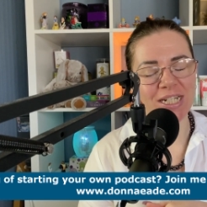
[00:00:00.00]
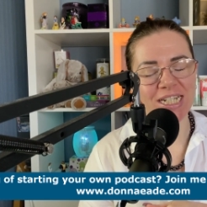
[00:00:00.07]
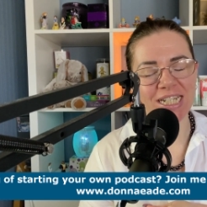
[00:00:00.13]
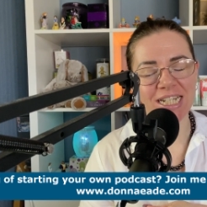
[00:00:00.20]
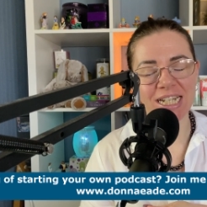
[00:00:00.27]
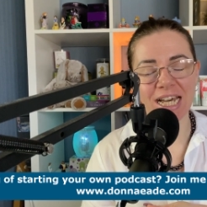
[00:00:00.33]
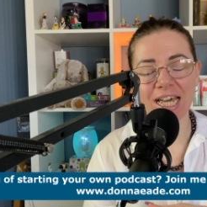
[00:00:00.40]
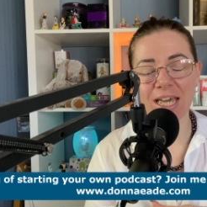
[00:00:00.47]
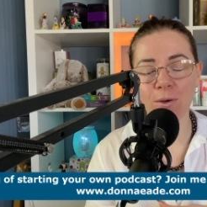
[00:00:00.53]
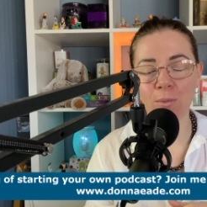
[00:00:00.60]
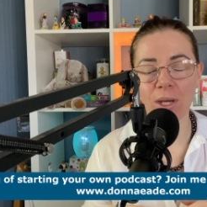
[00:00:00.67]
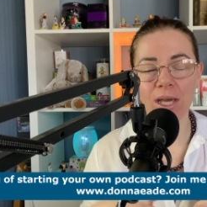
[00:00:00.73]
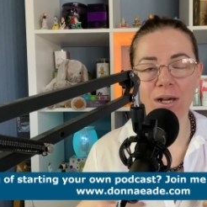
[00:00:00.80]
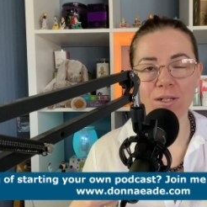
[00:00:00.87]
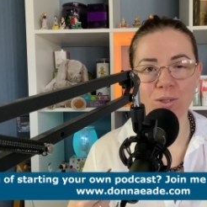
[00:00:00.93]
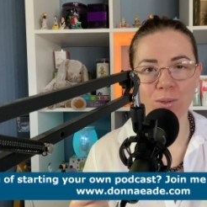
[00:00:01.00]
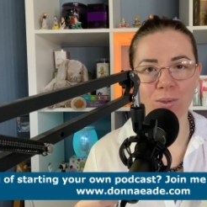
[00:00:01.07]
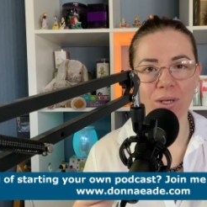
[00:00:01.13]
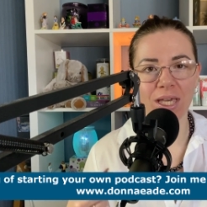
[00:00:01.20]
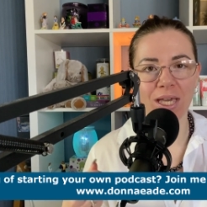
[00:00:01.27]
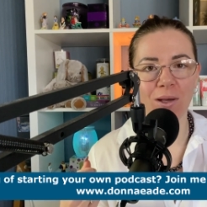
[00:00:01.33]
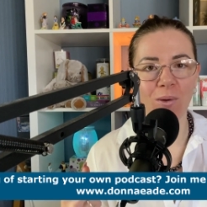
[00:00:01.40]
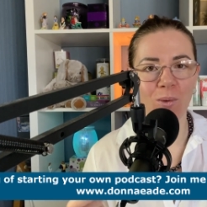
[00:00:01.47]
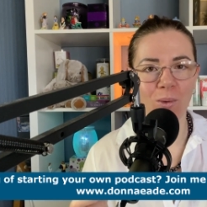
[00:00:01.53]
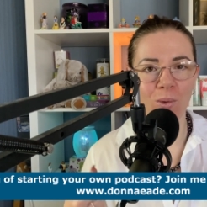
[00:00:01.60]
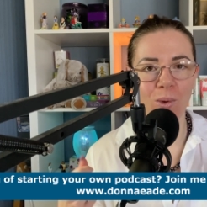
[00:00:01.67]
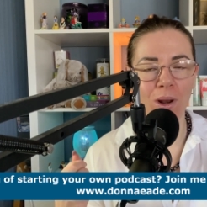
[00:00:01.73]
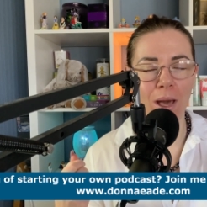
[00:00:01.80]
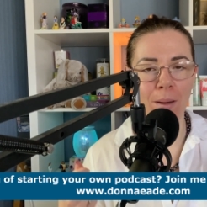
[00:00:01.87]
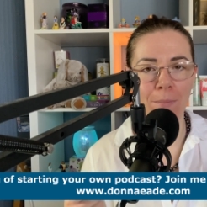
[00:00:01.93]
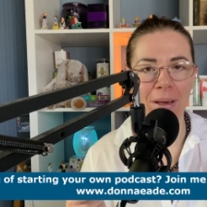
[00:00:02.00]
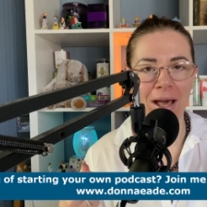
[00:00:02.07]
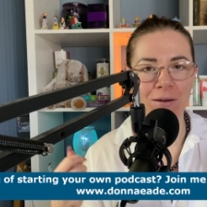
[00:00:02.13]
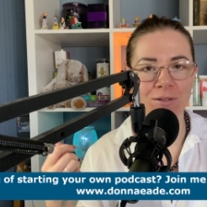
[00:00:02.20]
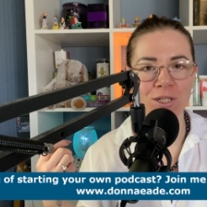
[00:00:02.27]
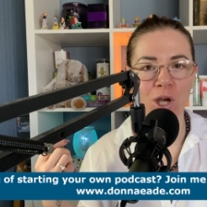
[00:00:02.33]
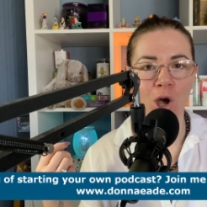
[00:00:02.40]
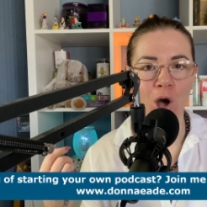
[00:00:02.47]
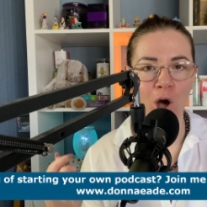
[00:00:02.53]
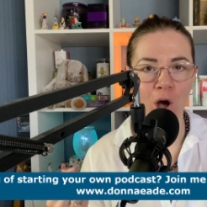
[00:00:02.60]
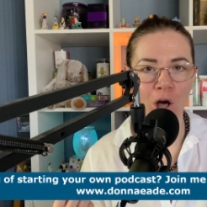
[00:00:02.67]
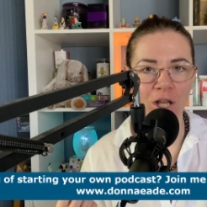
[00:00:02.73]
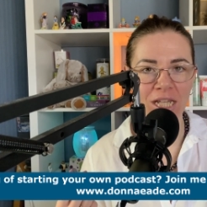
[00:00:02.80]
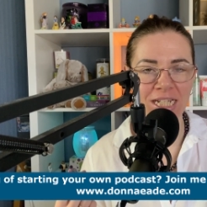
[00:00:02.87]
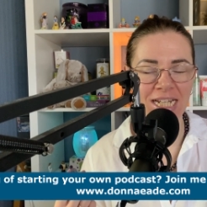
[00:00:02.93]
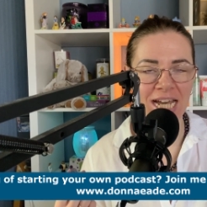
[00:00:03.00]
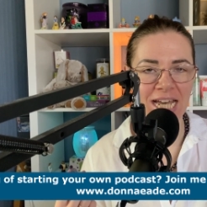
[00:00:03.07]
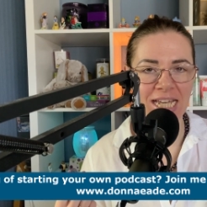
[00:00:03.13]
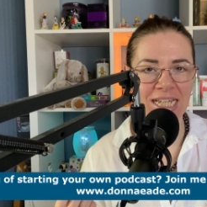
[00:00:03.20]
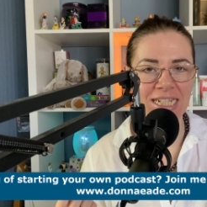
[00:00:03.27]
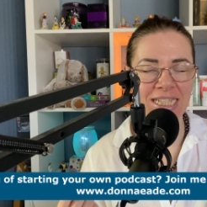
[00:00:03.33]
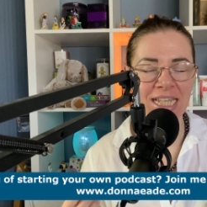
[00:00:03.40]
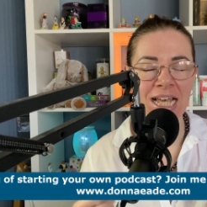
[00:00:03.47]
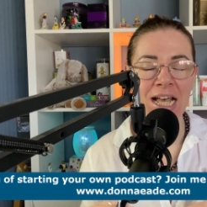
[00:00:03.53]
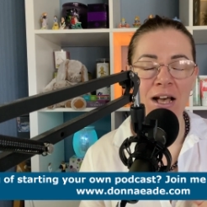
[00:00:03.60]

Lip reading: Today we are talking all about holidays.